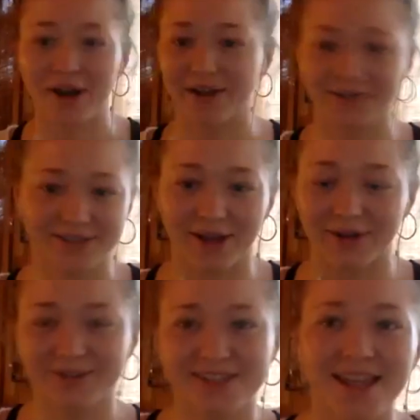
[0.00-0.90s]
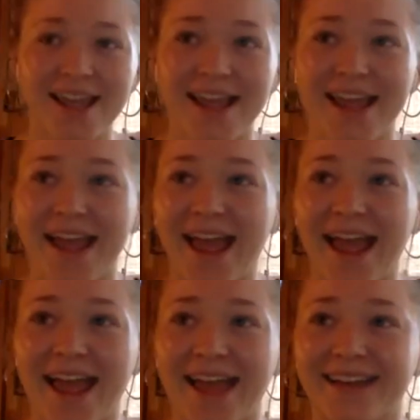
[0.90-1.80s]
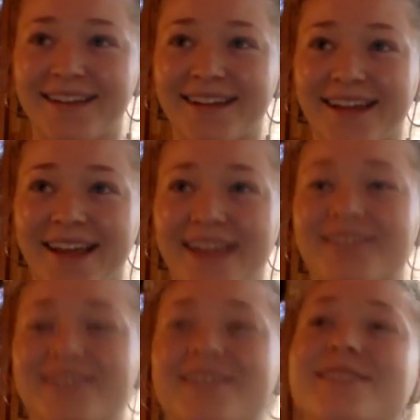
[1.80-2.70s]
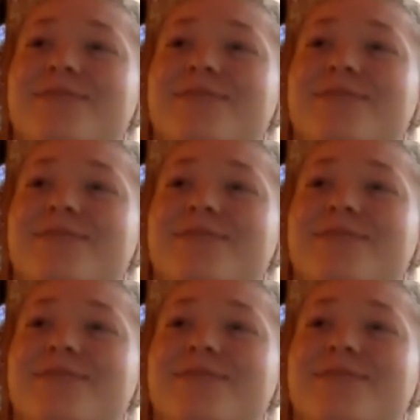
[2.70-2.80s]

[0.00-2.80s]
else knows. And it's just